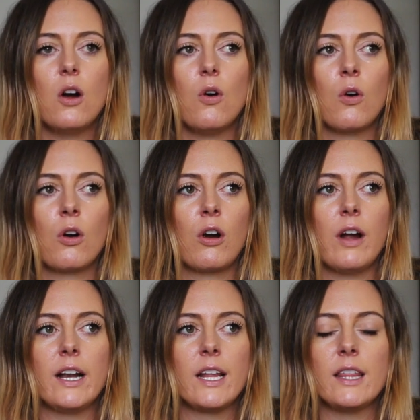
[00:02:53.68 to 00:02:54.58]
or
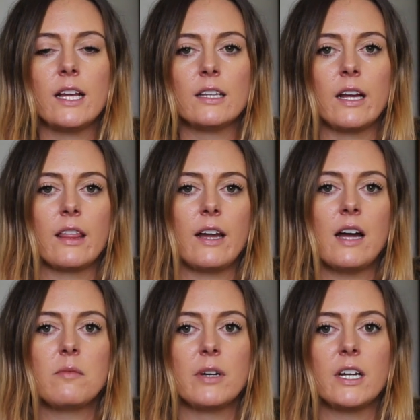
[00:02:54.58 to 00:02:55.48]
anything like
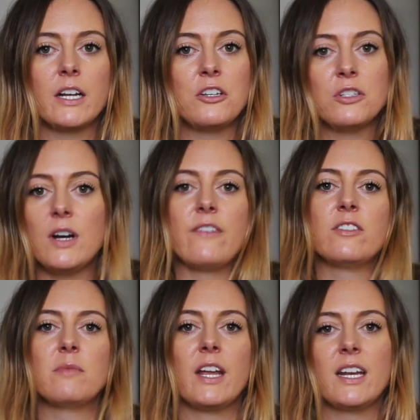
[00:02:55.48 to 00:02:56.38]
that, but I do have
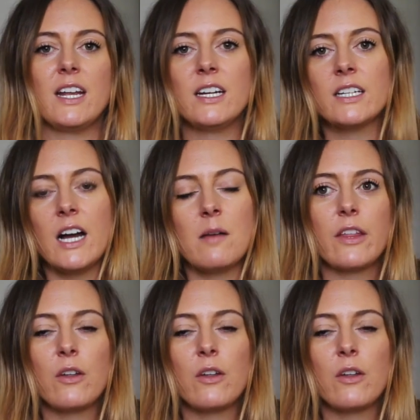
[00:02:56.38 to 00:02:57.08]
to make an income.